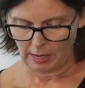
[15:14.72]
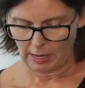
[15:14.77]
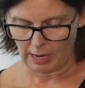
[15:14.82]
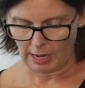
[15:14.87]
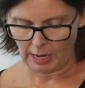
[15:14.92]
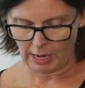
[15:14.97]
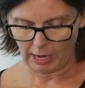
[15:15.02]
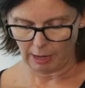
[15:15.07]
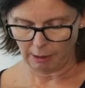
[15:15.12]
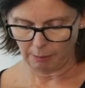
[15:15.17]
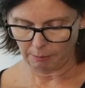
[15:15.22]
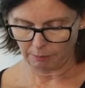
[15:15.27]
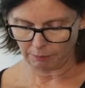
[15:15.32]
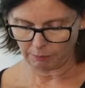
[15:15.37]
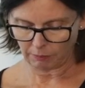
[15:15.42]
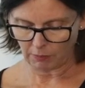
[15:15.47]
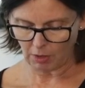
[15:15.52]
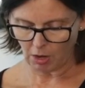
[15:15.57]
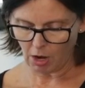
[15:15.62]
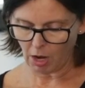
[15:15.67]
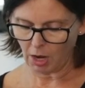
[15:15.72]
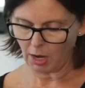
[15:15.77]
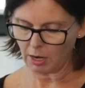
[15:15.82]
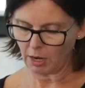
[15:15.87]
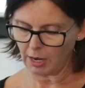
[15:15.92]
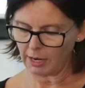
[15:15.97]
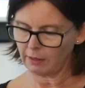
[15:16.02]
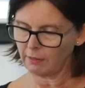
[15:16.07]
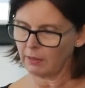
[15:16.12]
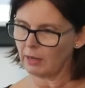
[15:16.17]

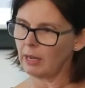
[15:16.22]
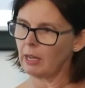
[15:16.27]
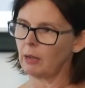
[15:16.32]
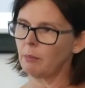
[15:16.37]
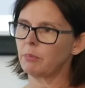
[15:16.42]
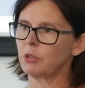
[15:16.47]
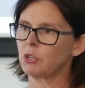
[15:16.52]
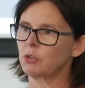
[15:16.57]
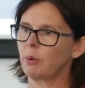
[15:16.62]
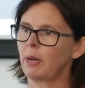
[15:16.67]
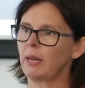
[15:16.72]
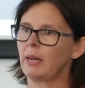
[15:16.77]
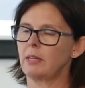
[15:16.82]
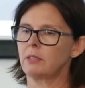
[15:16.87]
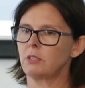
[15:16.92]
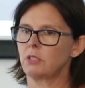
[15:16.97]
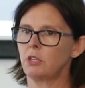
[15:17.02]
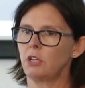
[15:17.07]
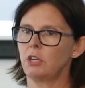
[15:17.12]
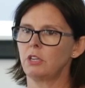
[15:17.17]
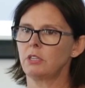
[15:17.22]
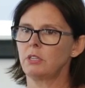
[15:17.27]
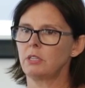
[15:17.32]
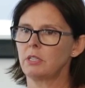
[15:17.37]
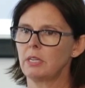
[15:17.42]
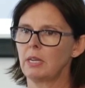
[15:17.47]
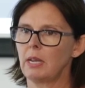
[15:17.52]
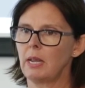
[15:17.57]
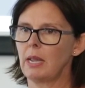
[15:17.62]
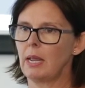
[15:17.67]
Highlighting the link between
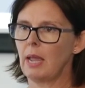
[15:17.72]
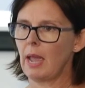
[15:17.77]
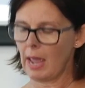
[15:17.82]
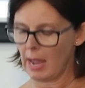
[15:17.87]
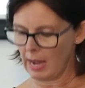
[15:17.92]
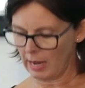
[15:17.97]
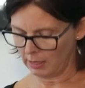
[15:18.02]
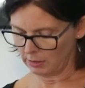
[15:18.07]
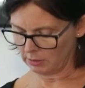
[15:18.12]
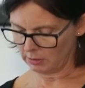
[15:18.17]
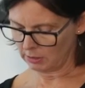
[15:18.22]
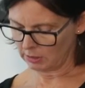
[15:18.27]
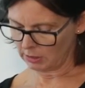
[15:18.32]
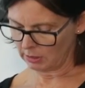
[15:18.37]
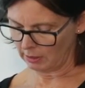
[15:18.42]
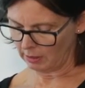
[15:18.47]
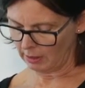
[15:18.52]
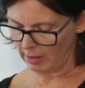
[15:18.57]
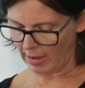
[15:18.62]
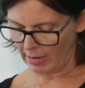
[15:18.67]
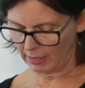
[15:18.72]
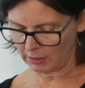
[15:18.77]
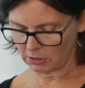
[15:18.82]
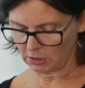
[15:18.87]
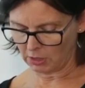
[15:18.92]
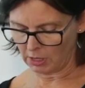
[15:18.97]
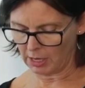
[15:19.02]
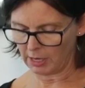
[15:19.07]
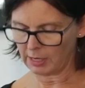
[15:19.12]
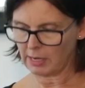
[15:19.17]
uncertainty and
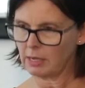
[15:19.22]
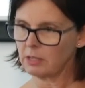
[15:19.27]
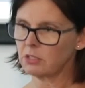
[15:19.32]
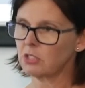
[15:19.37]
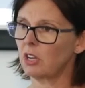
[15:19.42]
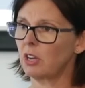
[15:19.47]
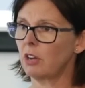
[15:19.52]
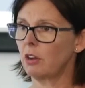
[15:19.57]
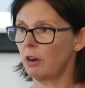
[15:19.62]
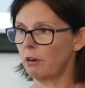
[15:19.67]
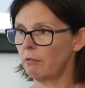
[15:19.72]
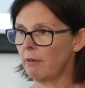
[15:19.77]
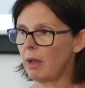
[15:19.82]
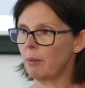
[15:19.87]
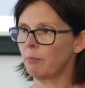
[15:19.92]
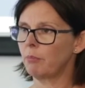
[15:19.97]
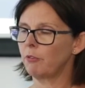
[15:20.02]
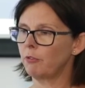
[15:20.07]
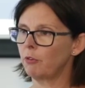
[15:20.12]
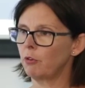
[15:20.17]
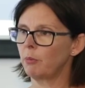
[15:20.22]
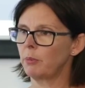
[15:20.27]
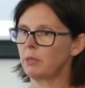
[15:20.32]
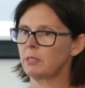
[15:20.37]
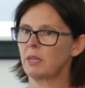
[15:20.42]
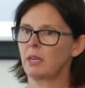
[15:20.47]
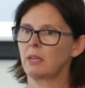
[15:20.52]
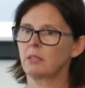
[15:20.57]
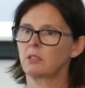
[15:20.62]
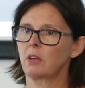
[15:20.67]
anxiety, so around
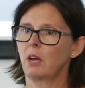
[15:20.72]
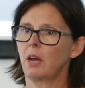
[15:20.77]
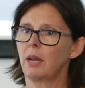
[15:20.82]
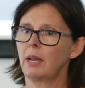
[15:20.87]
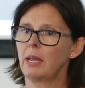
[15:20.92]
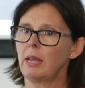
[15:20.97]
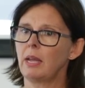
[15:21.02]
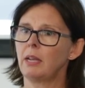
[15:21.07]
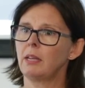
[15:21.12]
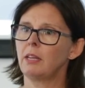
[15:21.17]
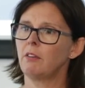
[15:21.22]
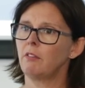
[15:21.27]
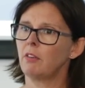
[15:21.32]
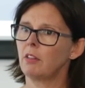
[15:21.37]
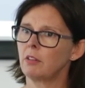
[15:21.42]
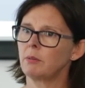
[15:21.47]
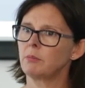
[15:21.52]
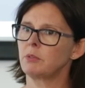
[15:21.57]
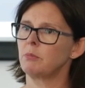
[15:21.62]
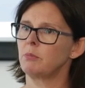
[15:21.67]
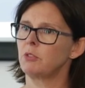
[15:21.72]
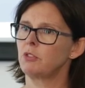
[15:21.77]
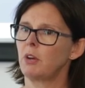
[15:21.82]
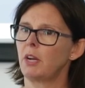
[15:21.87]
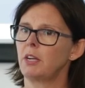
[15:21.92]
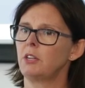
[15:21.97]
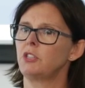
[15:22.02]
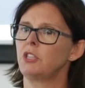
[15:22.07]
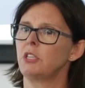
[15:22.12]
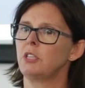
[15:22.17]
performance anxiety, and giving them some
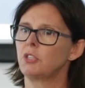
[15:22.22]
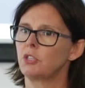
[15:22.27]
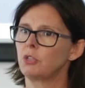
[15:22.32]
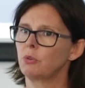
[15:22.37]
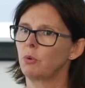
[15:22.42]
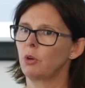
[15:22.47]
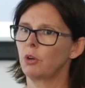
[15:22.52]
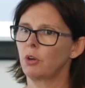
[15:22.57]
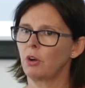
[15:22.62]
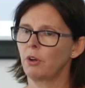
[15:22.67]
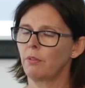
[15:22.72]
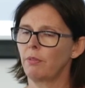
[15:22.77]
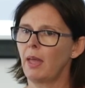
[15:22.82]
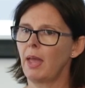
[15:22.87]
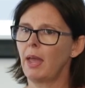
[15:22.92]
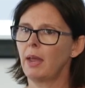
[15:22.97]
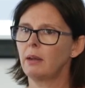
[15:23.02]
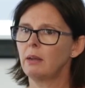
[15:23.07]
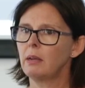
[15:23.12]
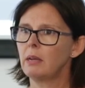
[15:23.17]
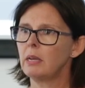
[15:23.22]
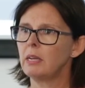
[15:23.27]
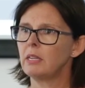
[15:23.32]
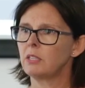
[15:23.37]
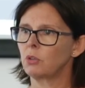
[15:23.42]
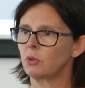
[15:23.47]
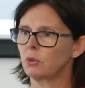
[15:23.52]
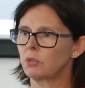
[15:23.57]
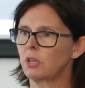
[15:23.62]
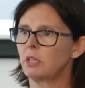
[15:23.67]
strategies to work on that
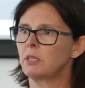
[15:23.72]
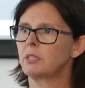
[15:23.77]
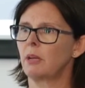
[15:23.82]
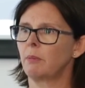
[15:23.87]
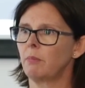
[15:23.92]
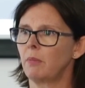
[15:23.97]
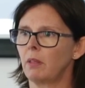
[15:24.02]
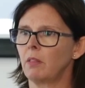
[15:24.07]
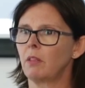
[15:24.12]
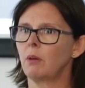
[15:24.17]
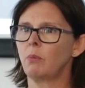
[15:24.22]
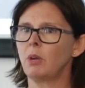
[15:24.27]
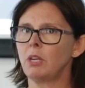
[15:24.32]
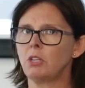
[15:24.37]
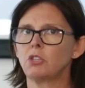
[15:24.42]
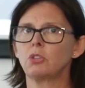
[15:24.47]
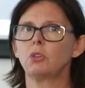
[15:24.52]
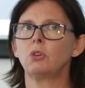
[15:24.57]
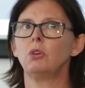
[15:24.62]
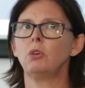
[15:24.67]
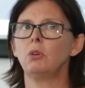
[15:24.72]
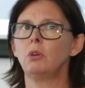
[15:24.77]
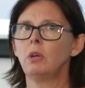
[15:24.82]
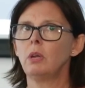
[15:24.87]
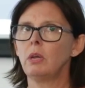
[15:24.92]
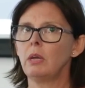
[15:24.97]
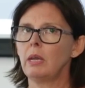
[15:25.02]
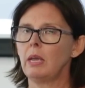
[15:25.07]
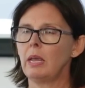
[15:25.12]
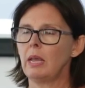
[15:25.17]
is also something that we do
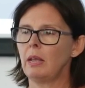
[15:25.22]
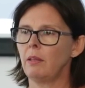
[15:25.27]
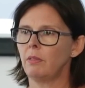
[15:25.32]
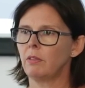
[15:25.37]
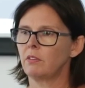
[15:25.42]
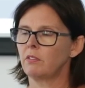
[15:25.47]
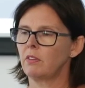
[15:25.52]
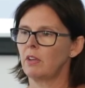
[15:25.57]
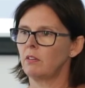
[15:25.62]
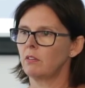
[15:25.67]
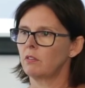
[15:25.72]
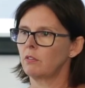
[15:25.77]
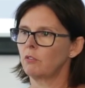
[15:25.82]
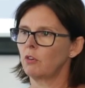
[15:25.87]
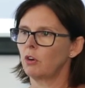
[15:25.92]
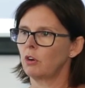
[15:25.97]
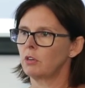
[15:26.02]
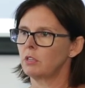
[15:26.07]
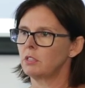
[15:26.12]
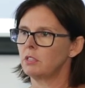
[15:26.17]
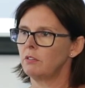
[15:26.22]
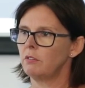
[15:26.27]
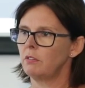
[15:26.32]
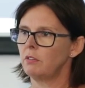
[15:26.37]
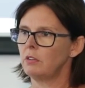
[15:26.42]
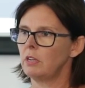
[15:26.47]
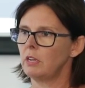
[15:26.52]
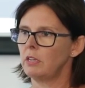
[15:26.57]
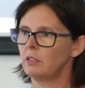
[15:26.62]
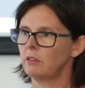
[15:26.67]
in the sense of cognitive
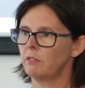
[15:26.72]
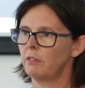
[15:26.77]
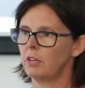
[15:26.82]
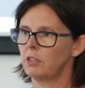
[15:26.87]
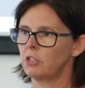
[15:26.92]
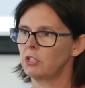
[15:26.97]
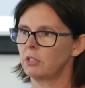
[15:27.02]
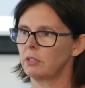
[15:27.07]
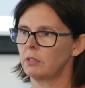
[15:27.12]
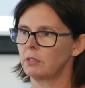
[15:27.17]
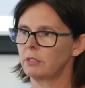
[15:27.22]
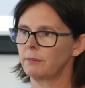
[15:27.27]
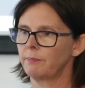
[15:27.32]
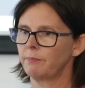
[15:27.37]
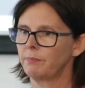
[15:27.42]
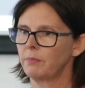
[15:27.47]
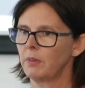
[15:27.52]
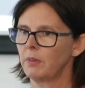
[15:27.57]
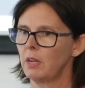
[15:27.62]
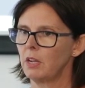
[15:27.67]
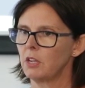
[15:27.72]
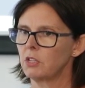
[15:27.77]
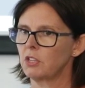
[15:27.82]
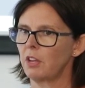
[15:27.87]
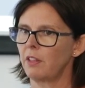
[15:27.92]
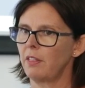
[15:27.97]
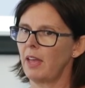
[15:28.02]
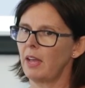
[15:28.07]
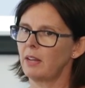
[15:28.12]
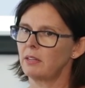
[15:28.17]
interventions.
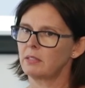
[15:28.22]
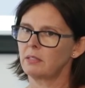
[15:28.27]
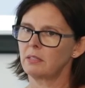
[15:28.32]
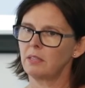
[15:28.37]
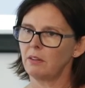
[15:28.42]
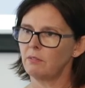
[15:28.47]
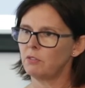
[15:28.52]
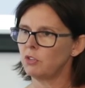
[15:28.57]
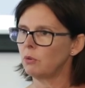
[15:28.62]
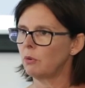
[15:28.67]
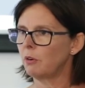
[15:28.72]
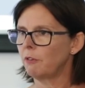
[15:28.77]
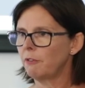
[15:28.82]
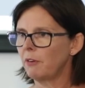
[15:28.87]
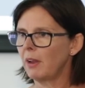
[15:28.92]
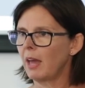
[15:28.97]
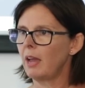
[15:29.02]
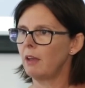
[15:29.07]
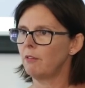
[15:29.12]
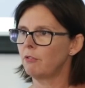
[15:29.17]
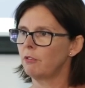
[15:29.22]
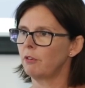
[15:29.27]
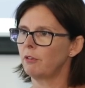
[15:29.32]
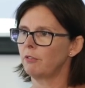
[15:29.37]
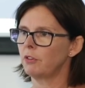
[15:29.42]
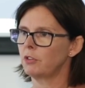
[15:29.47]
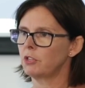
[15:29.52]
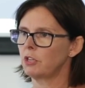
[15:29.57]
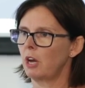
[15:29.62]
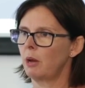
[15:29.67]
So that gives you a flavour
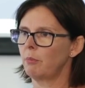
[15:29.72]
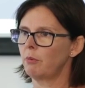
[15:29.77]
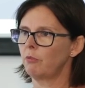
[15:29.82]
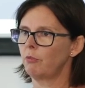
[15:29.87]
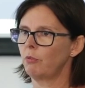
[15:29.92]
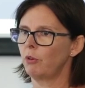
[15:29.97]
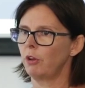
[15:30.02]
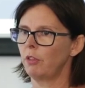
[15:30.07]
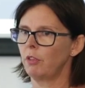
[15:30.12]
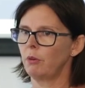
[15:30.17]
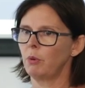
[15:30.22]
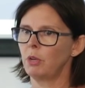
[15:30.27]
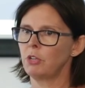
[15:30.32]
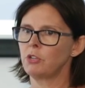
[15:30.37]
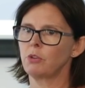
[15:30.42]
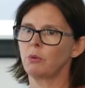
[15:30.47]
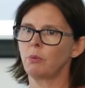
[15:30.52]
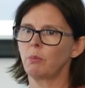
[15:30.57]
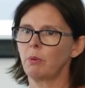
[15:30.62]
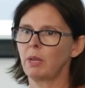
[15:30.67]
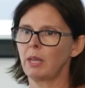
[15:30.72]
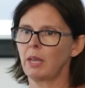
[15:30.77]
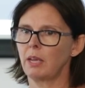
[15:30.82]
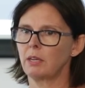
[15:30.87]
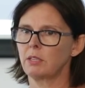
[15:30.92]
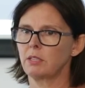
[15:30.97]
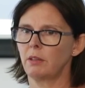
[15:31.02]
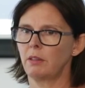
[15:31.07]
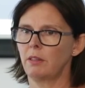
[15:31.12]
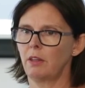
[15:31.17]
of the type of work that we do when we
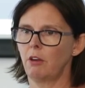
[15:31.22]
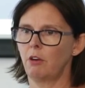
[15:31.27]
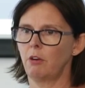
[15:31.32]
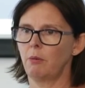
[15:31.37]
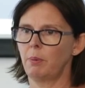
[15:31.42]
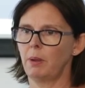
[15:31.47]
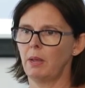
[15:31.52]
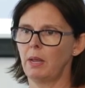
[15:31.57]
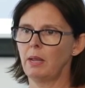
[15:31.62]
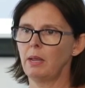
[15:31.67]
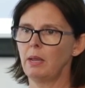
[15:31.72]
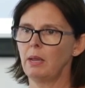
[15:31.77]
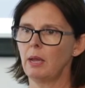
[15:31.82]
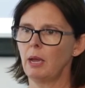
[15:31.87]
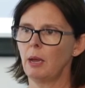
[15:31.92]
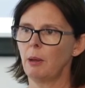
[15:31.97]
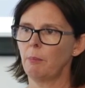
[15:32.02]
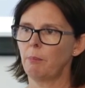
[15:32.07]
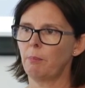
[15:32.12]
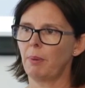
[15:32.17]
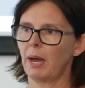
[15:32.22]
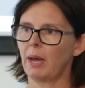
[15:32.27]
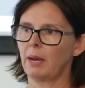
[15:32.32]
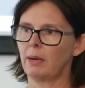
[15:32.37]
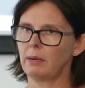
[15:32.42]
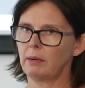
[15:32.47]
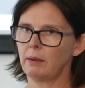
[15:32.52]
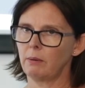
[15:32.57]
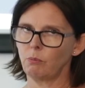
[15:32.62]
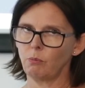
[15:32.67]
get to therapy,
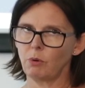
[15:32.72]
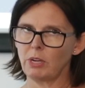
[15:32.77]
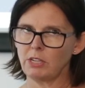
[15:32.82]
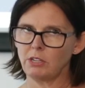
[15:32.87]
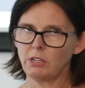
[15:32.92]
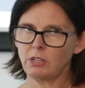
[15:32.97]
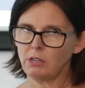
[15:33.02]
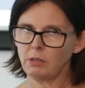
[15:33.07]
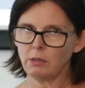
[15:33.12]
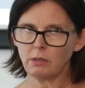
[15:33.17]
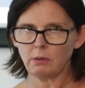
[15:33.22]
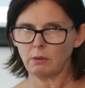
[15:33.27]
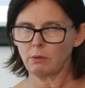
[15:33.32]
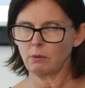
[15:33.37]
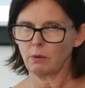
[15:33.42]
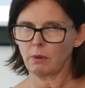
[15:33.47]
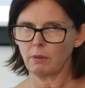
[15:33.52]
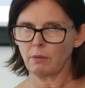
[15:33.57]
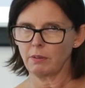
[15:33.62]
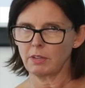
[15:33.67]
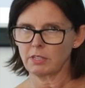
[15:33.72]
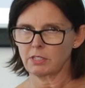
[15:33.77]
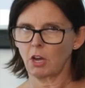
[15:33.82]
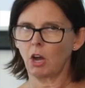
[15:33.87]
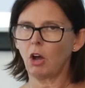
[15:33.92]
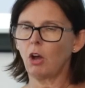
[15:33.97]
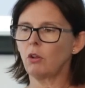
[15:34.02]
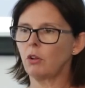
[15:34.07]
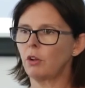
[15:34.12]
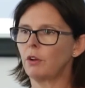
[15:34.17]
but there's a
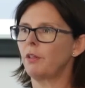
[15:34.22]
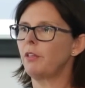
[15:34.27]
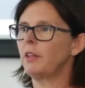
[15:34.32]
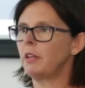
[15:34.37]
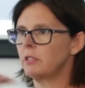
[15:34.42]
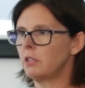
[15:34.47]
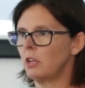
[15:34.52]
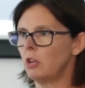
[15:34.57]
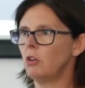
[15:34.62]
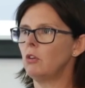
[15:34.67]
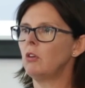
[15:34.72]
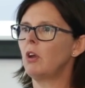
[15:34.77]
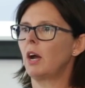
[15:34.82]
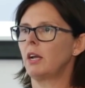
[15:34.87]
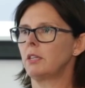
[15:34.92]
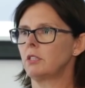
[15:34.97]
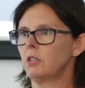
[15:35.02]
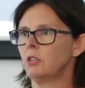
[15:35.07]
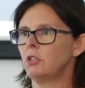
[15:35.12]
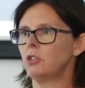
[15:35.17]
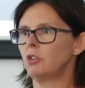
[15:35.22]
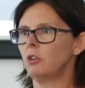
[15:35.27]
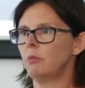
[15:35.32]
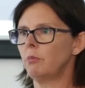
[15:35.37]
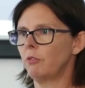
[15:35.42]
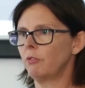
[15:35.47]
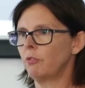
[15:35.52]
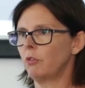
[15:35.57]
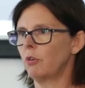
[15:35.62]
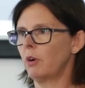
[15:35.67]
whole lot of things that you guys can do
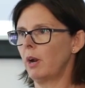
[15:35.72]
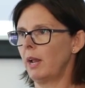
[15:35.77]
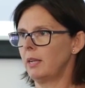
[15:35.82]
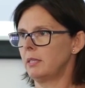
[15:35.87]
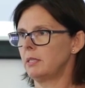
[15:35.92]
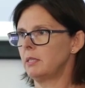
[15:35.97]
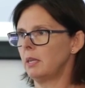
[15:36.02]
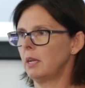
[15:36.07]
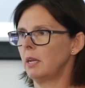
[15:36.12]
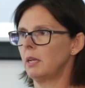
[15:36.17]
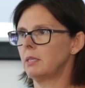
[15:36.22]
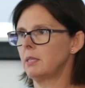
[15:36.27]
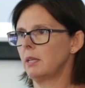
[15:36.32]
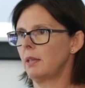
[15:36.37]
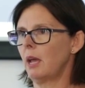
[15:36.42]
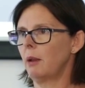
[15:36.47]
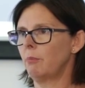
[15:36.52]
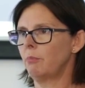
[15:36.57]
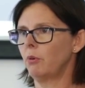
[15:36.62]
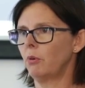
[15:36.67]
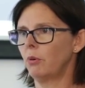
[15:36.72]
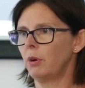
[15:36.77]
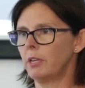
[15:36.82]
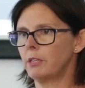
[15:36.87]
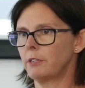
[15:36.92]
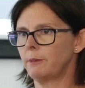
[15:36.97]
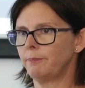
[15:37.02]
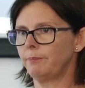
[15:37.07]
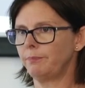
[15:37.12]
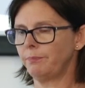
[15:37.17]
before it has to get to that
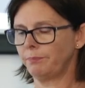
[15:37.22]
point.